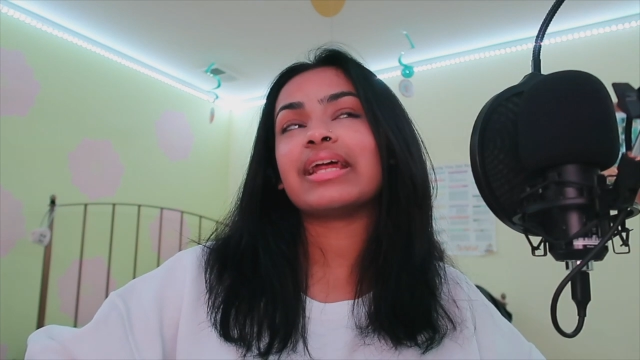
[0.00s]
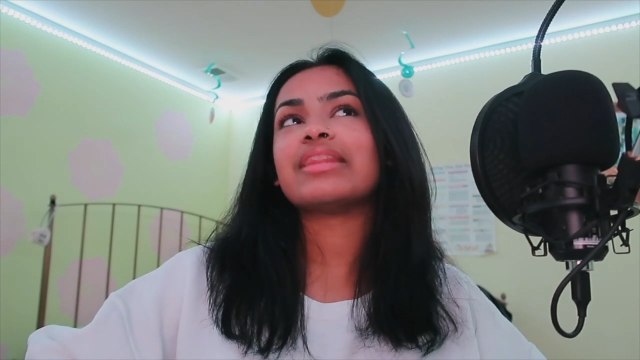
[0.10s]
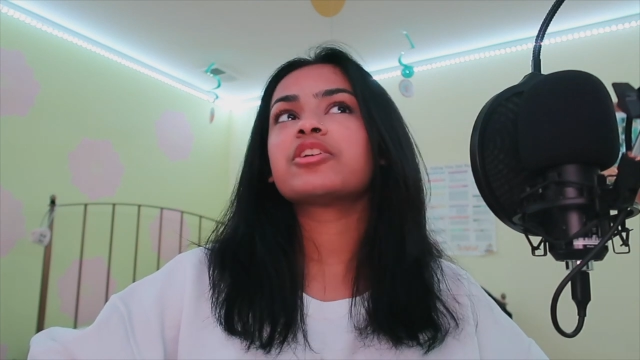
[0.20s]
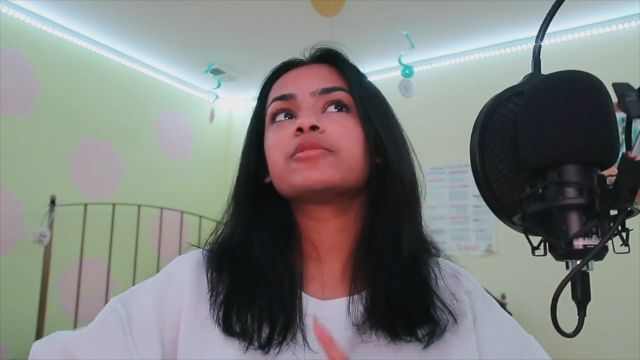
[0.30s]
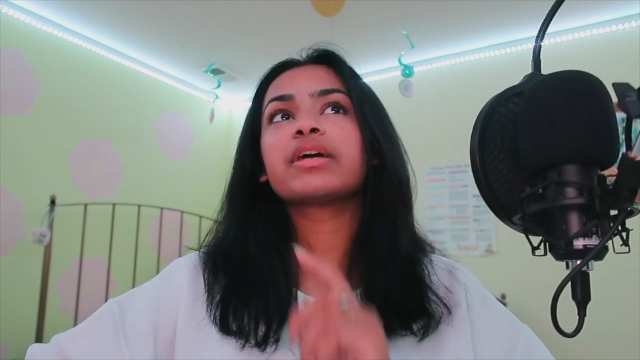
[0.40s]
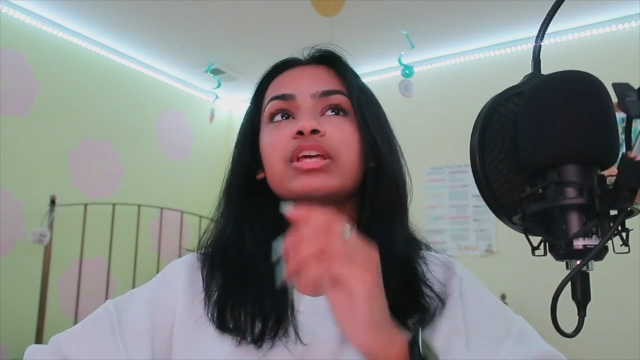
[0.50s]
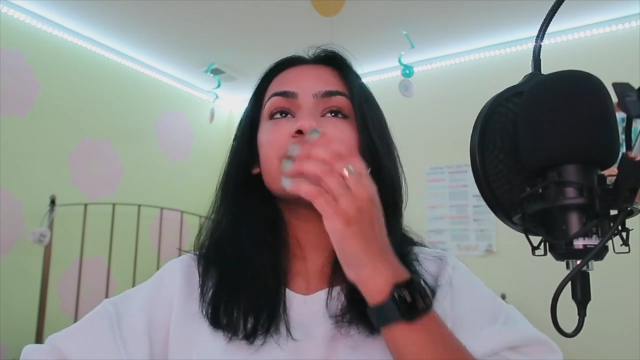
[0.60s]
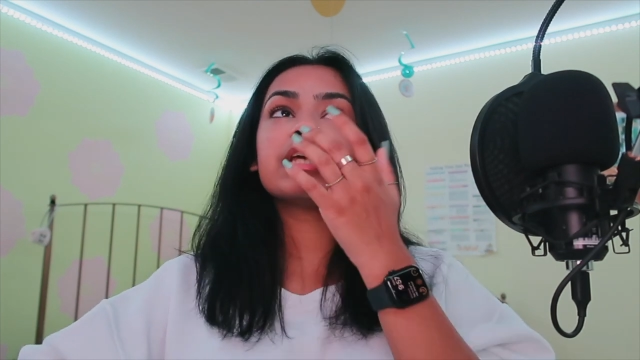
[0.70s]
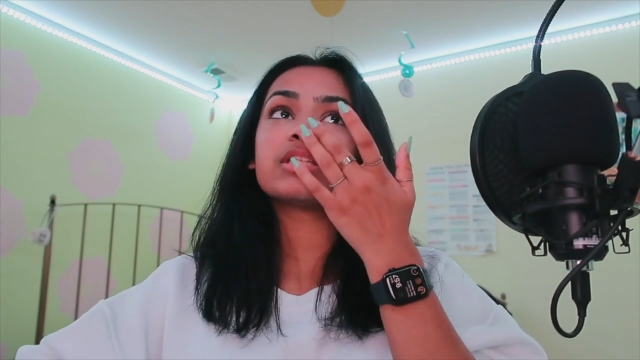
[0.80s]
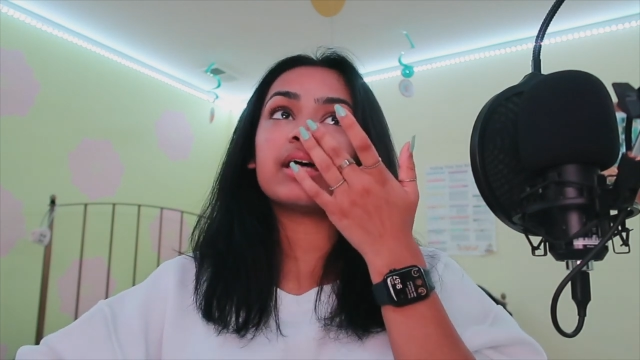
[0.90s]
And there's
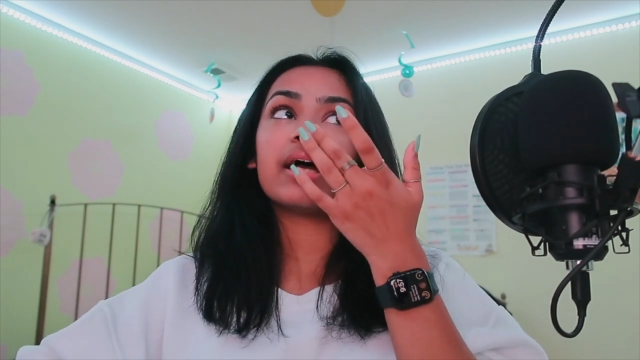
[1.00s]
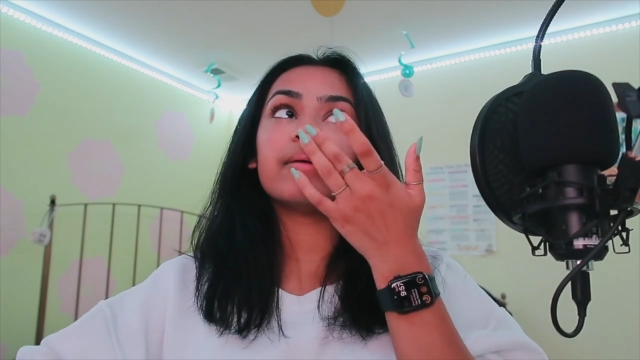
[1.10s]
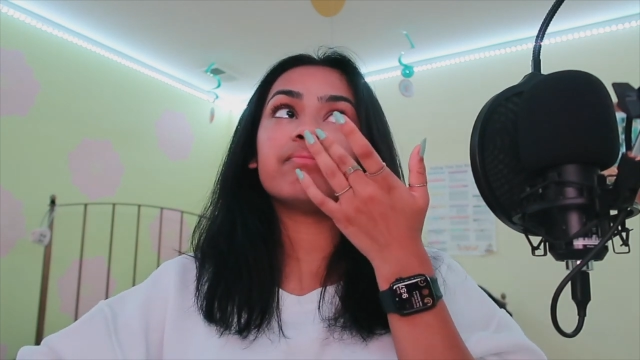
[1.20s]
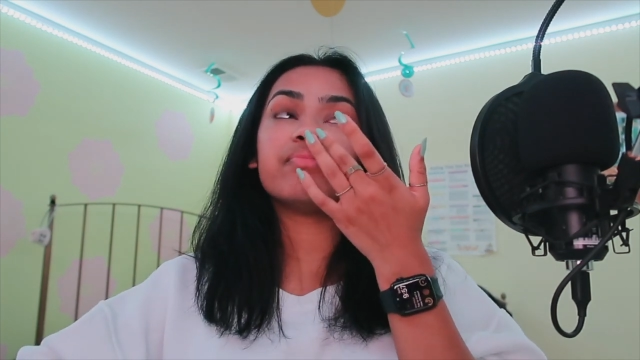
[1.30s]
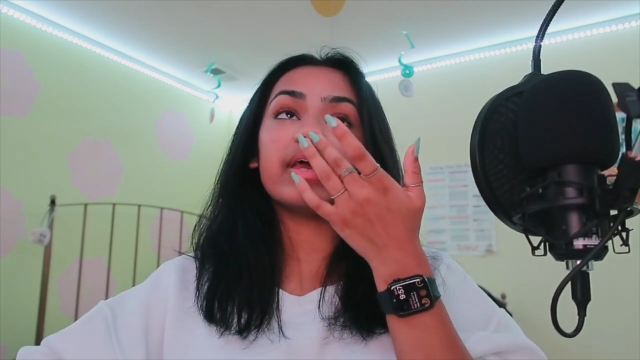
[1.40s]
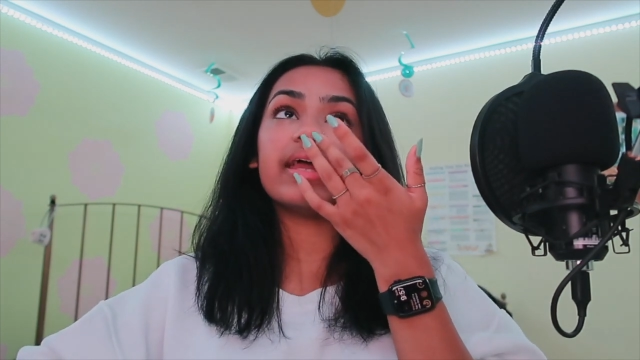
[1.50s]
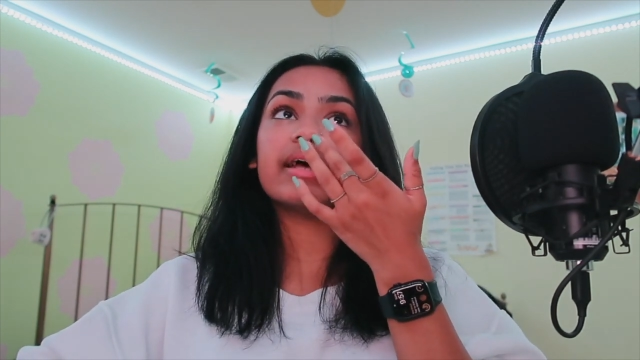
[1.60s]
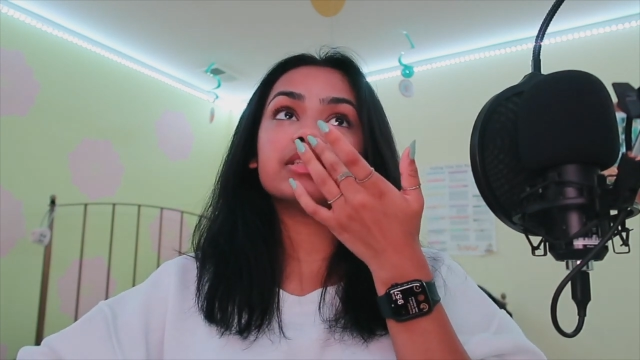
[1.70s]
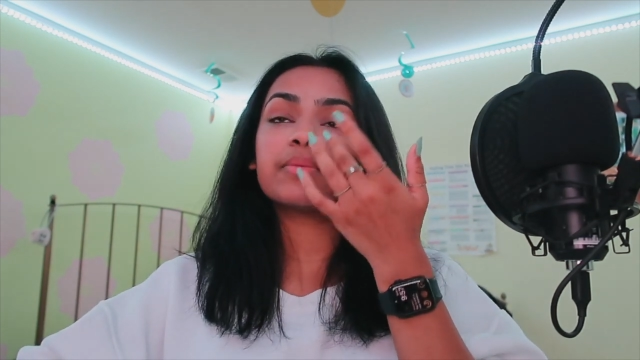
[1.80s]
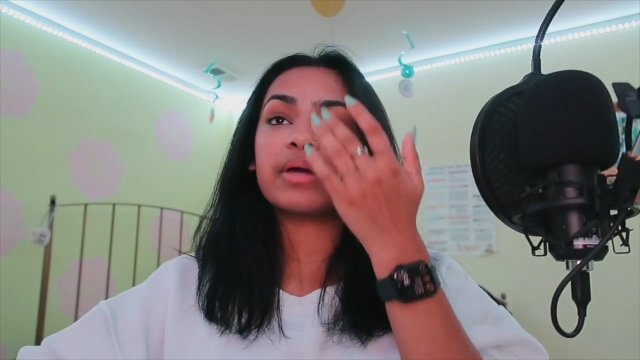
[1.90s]
speculation that they
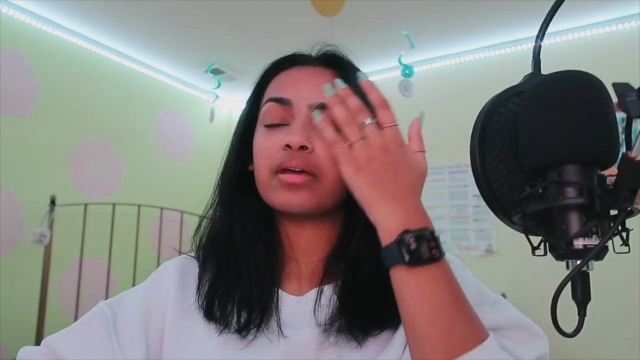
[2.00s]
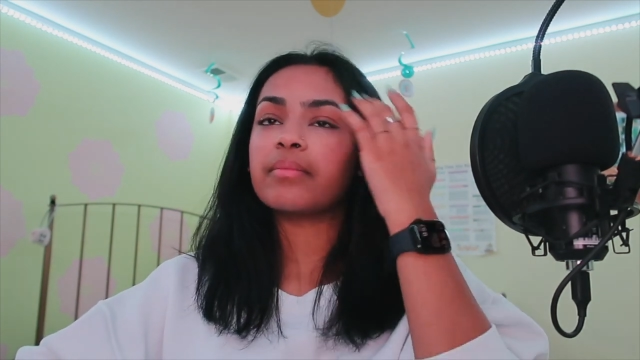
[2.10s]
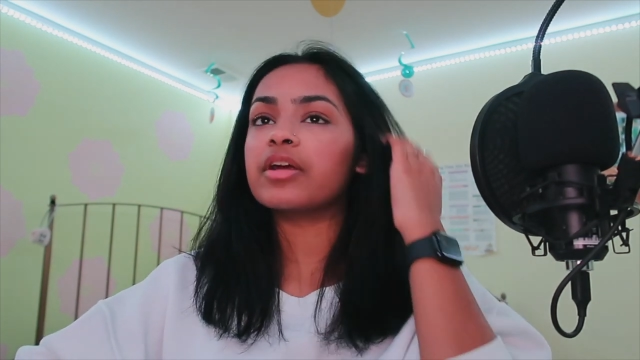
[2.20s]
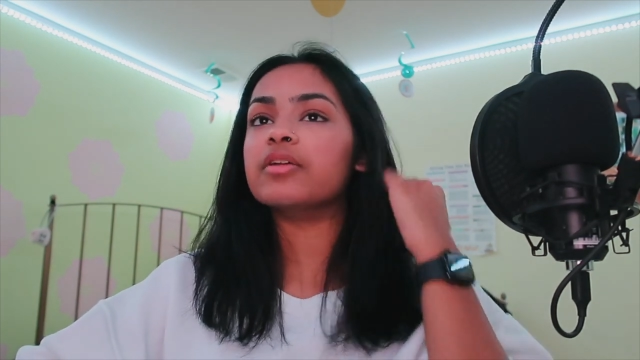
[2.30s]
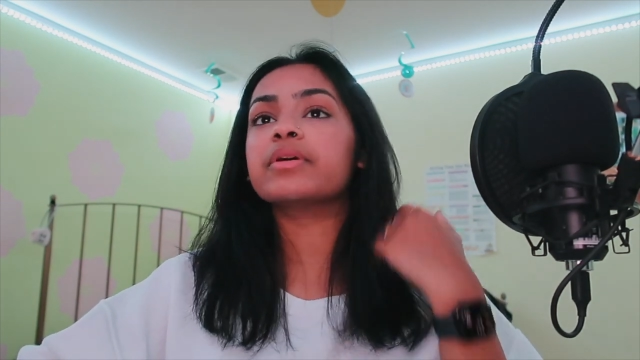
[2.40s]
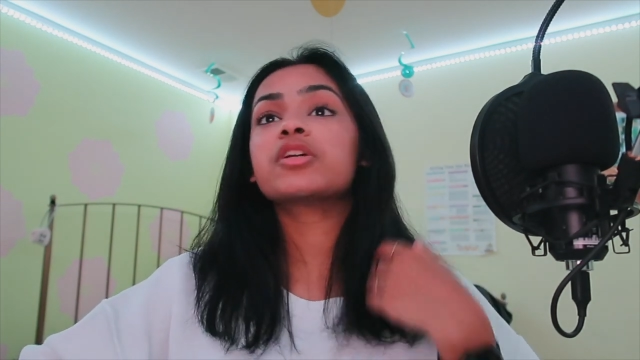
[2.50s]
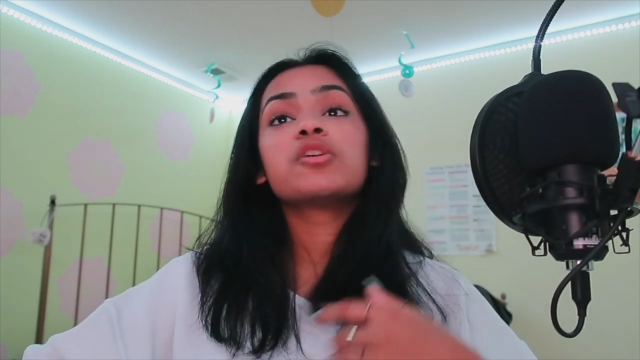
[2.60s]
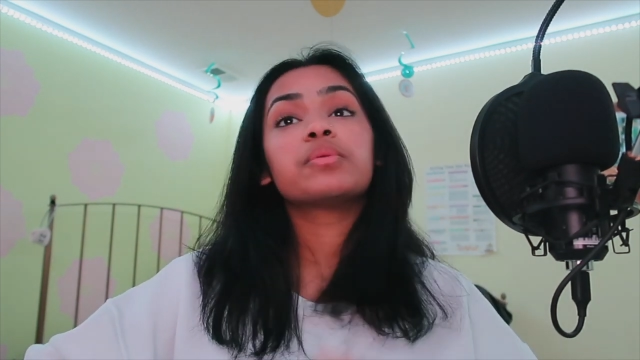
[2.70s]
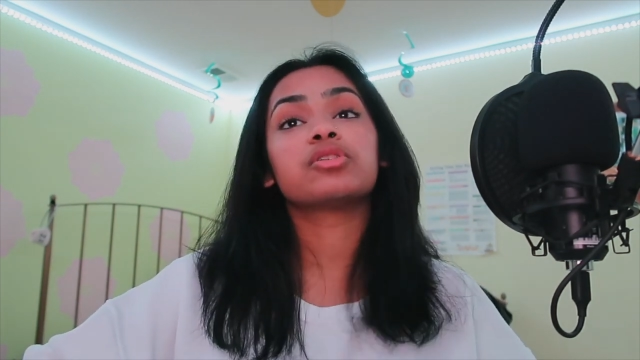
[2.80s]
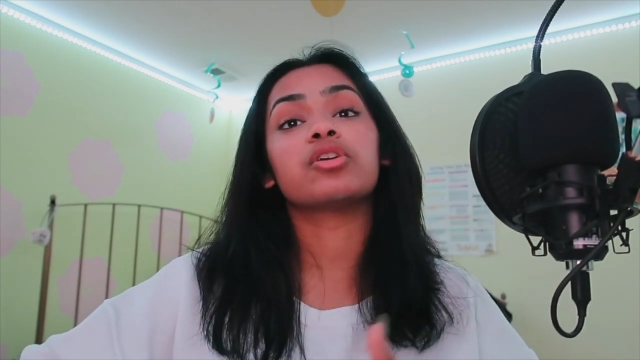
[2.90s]
ended up getting married because
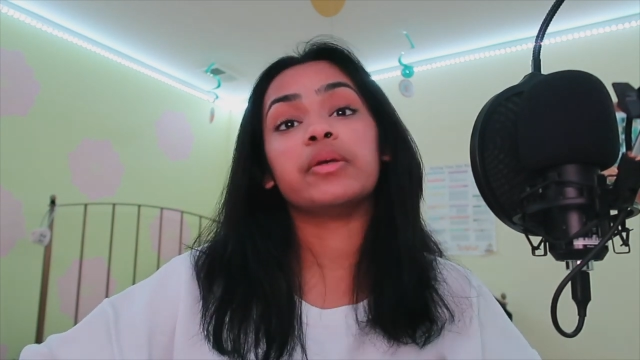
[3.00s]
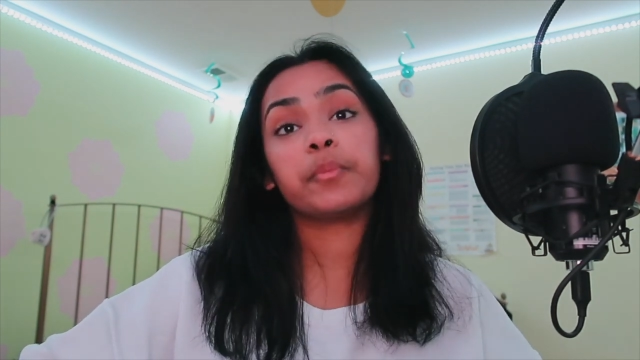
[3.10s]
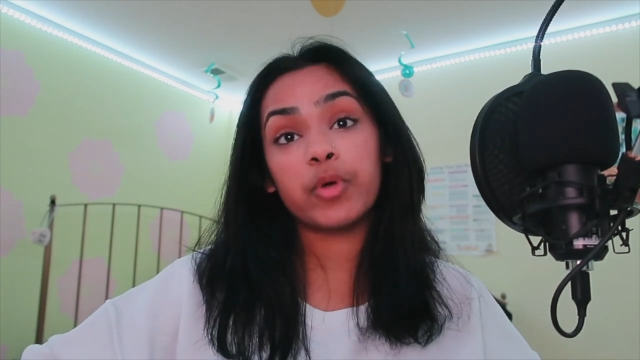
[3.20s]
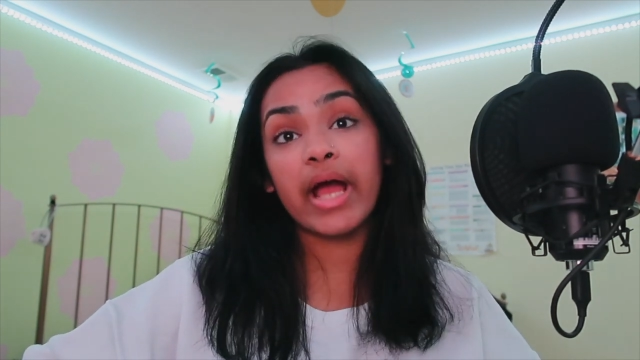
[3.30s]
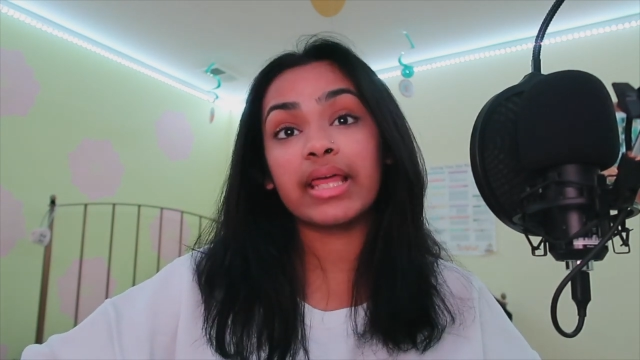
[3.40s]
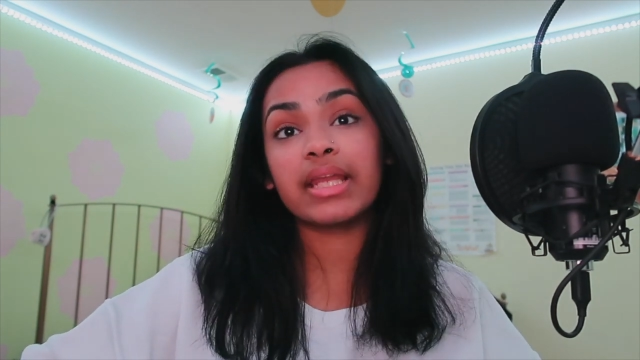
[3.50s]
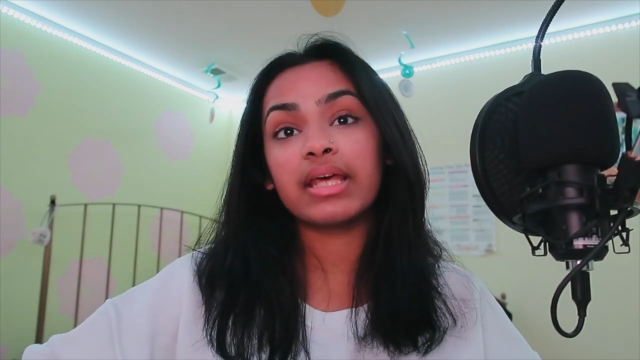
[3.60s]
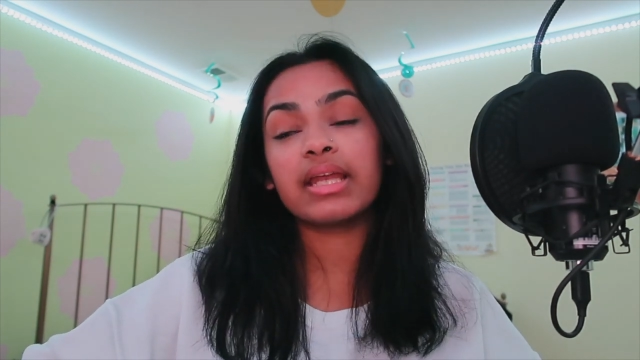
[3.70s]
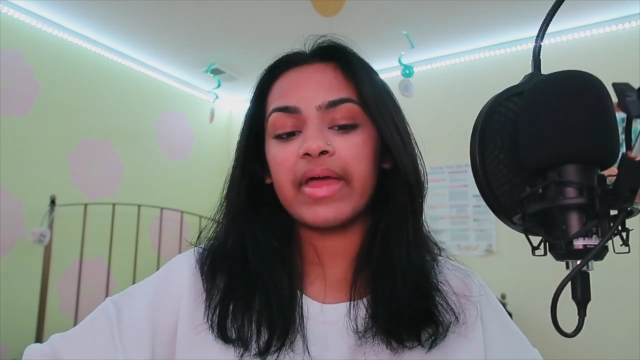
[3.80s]
she was already pregnant.